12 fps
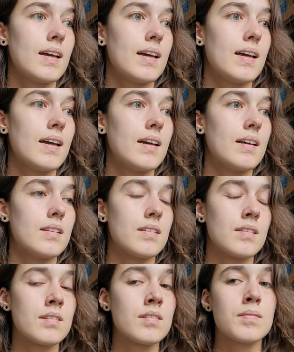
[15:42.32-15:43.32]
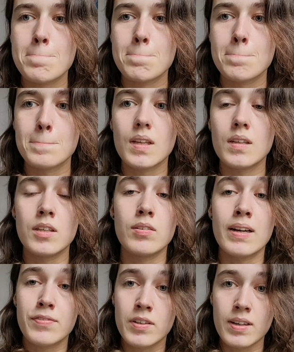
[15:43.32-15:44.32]
and you
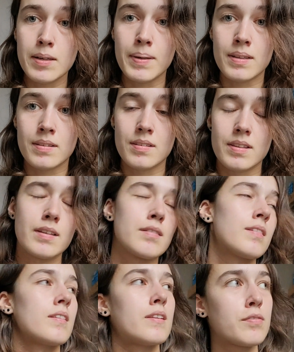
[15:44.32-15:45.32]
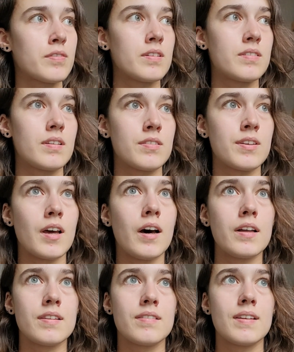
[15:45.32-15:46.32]
have your limit. The difference is
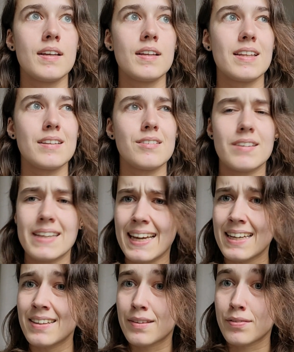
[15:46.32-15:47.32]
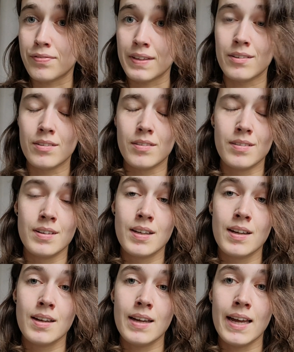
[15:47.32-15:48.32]
not that you can't feel
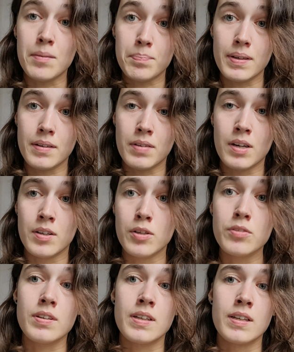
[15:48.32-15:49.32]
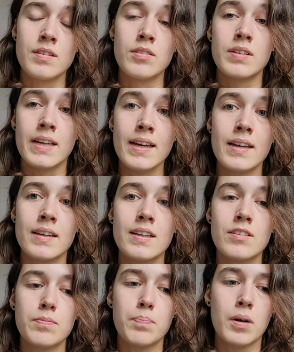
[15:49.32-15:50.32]
happy while using it. You can.
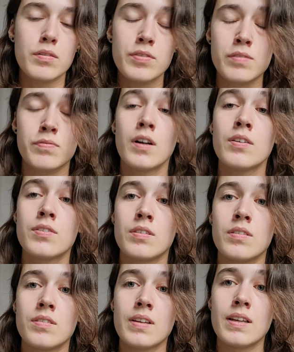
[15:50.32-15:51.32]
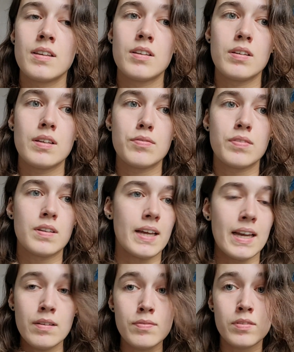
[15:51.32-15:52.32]
It's part of your functions, and you even
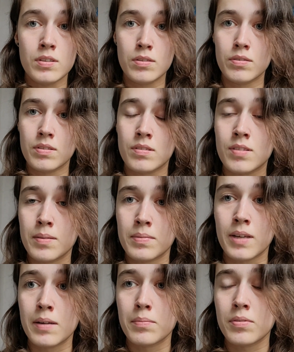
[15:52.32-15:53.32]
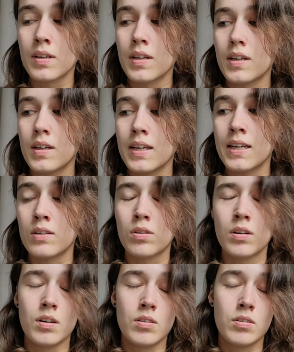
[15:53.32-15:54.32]
have to use it sometimes in
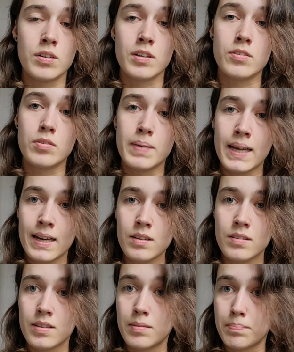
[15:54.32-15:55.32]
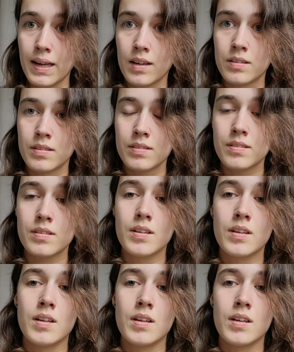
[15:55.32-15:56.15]
order to be healthy and balanced.